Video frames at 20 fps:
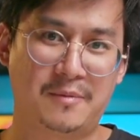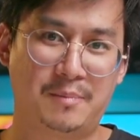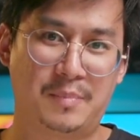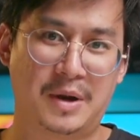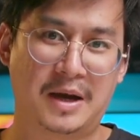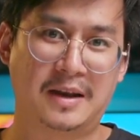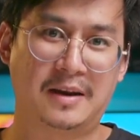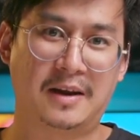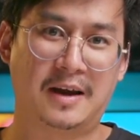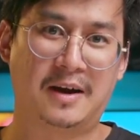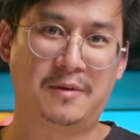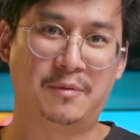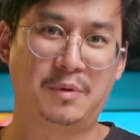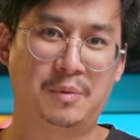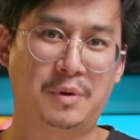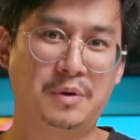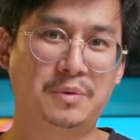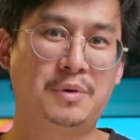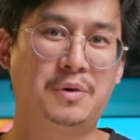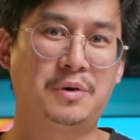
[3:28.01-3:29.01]
but we
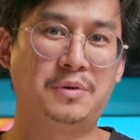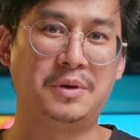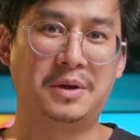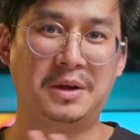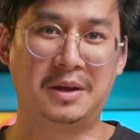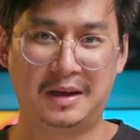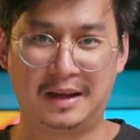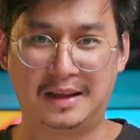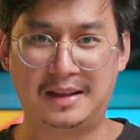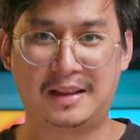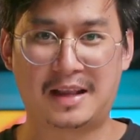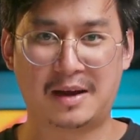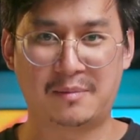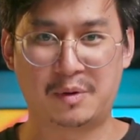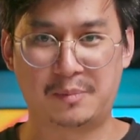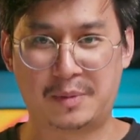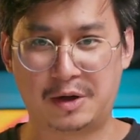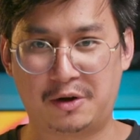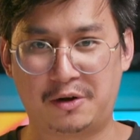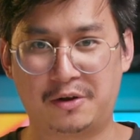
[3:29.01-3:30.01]
won't go in
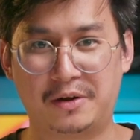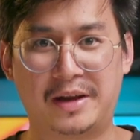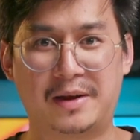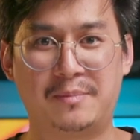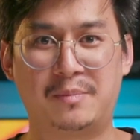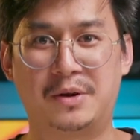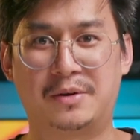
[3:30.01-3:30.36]
depth about all that